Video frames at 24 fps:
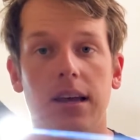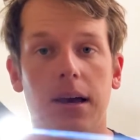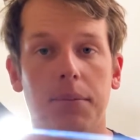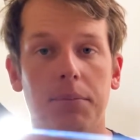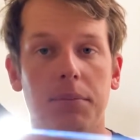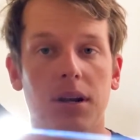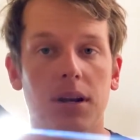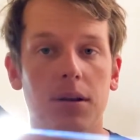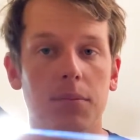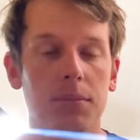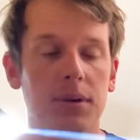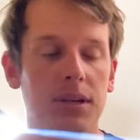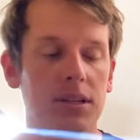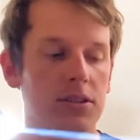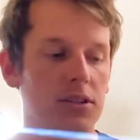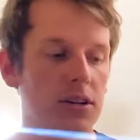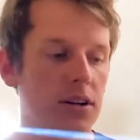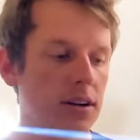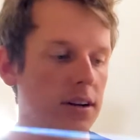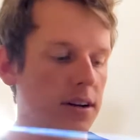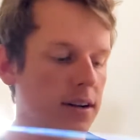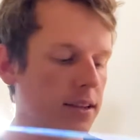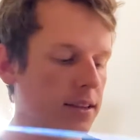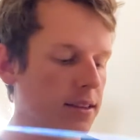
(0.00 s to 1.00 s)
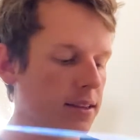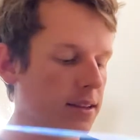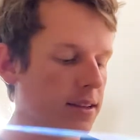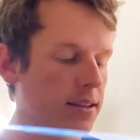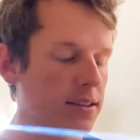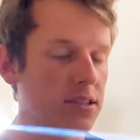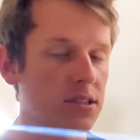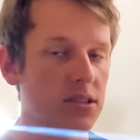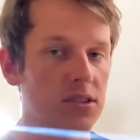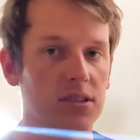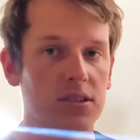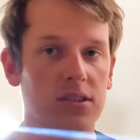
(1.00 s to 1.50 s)
I'm going to be turning
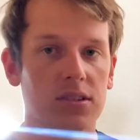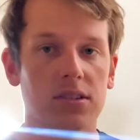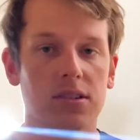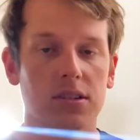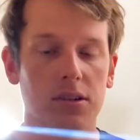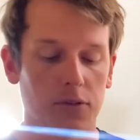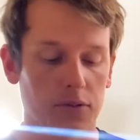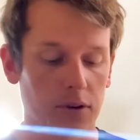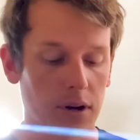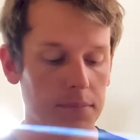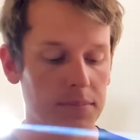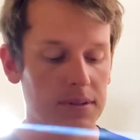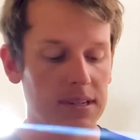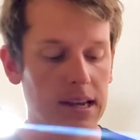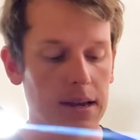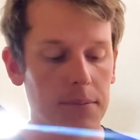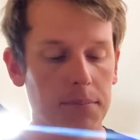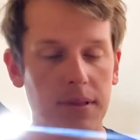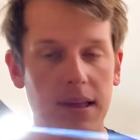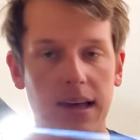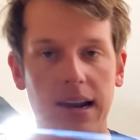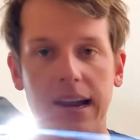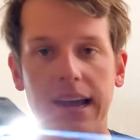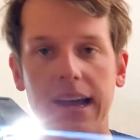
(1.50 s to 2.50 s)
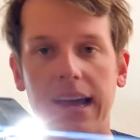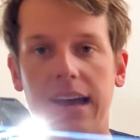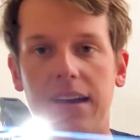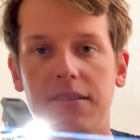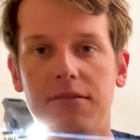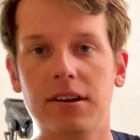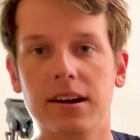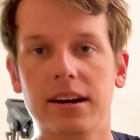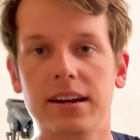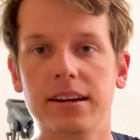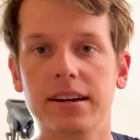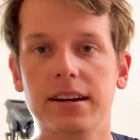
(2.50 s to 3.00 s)
this grip tape that I have
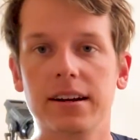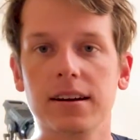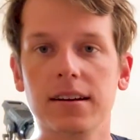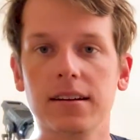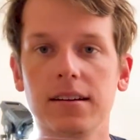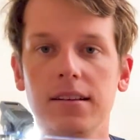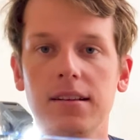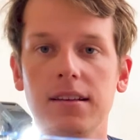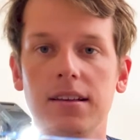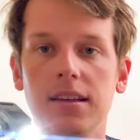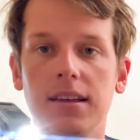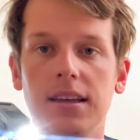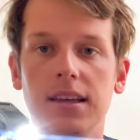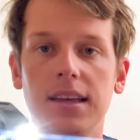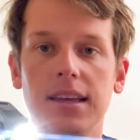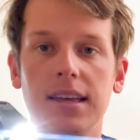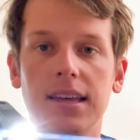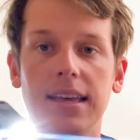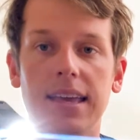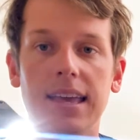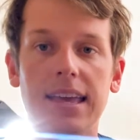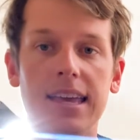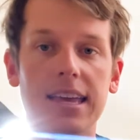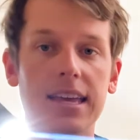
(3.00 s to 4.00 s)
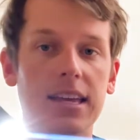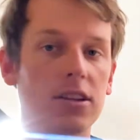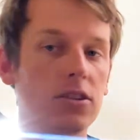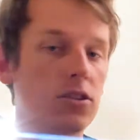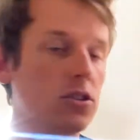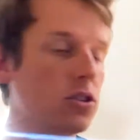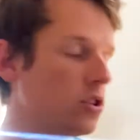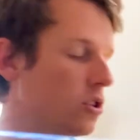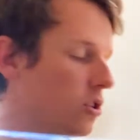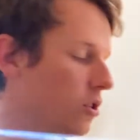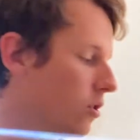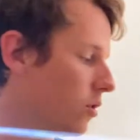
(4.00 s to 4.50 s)
right here
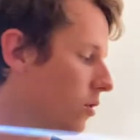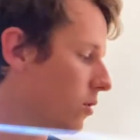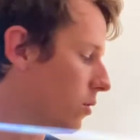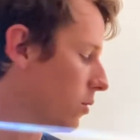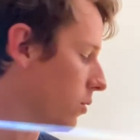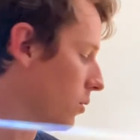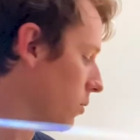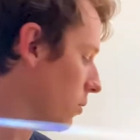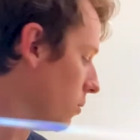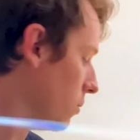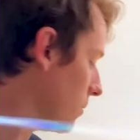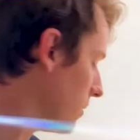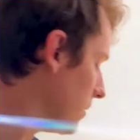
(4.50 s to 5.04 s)
into